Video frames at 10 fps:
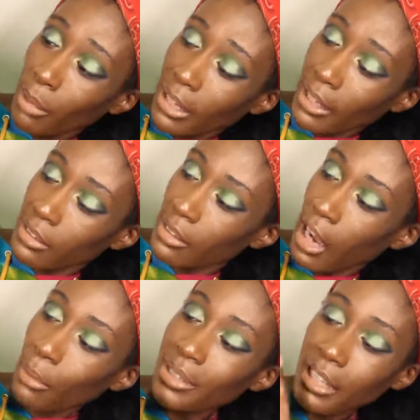I like
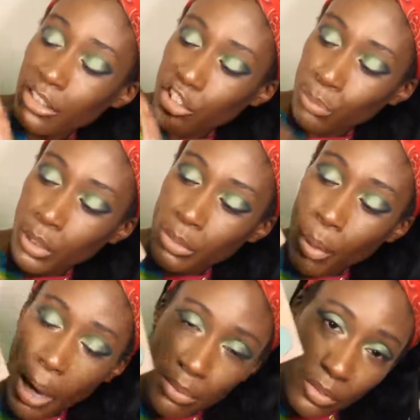I always like that she puts
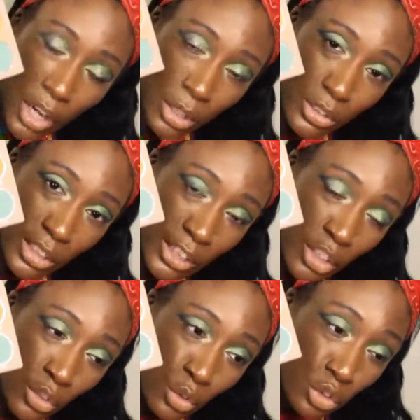pops of colors in
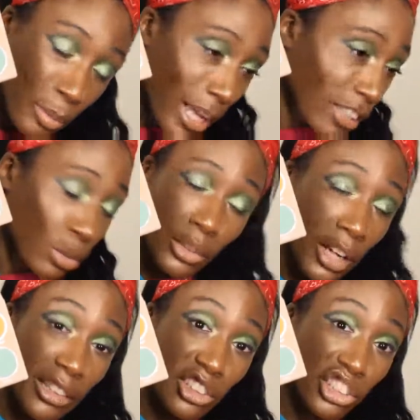her neutral palette so
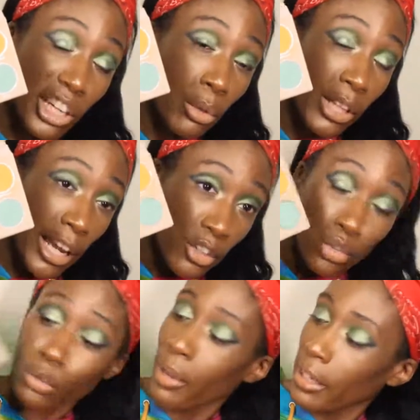now I just stuck with a
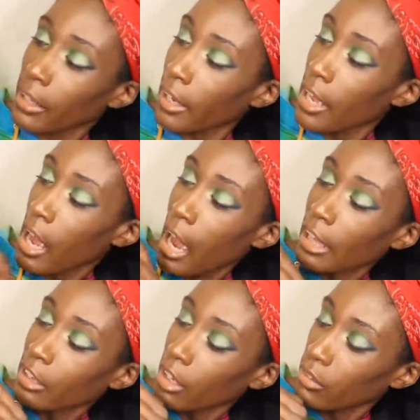neutral palette like I
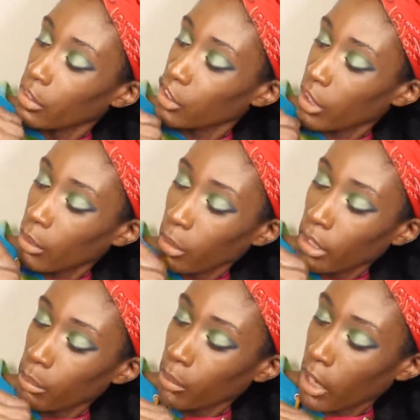love this shade right
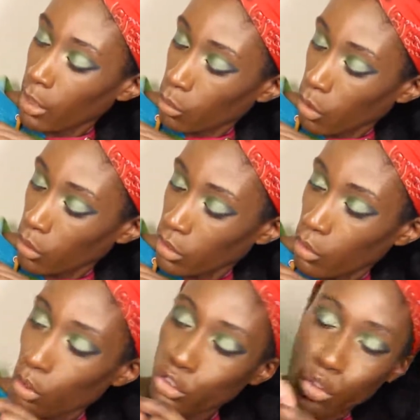here blonde rose and of
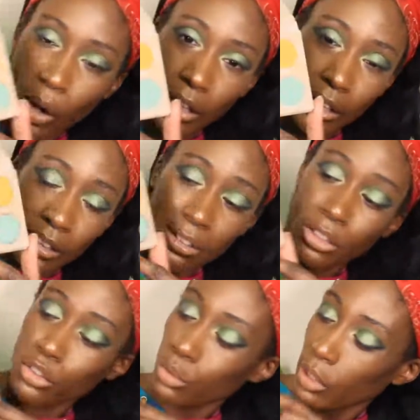course you know I like these
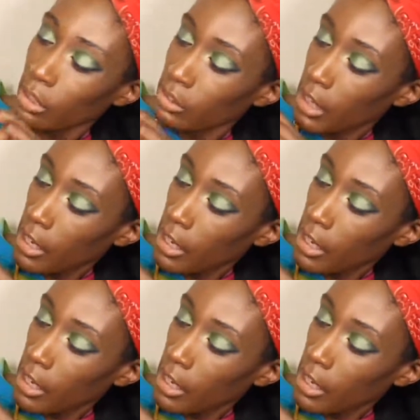other two colors